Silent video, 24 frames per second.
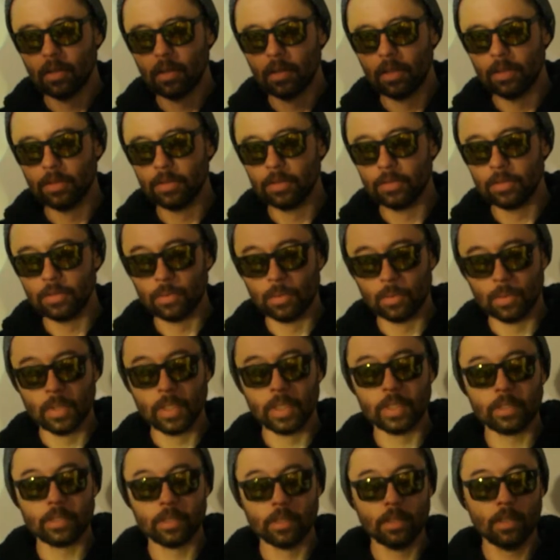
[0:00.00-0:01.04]
And then you
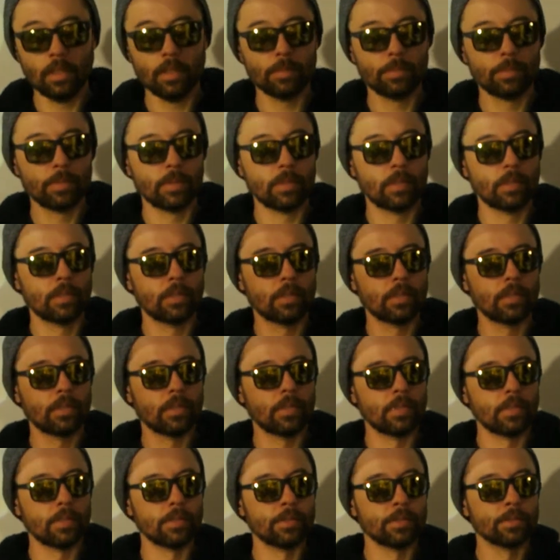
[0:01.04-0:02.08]
wake up
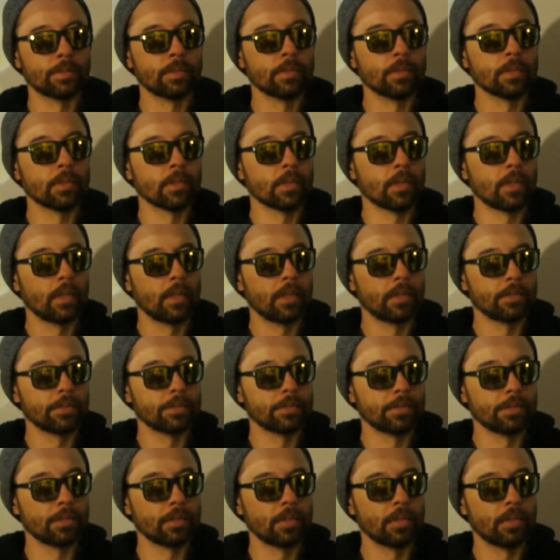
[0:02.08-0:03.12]
and you
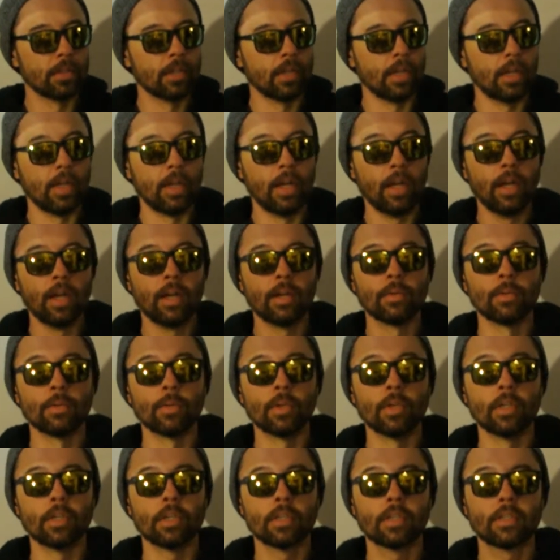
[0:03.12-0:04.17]
realize you're at
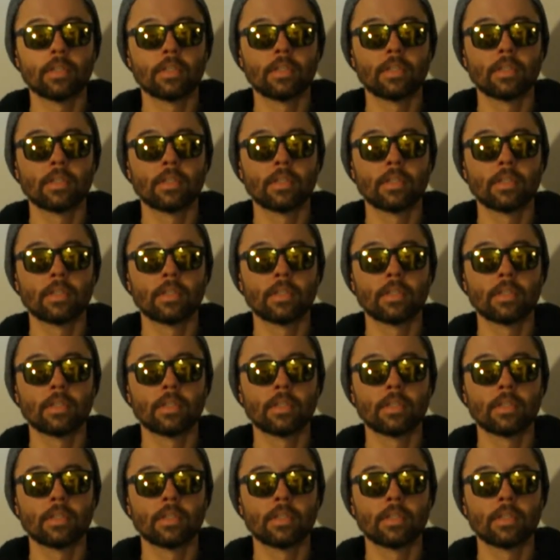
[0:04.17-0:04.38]
work.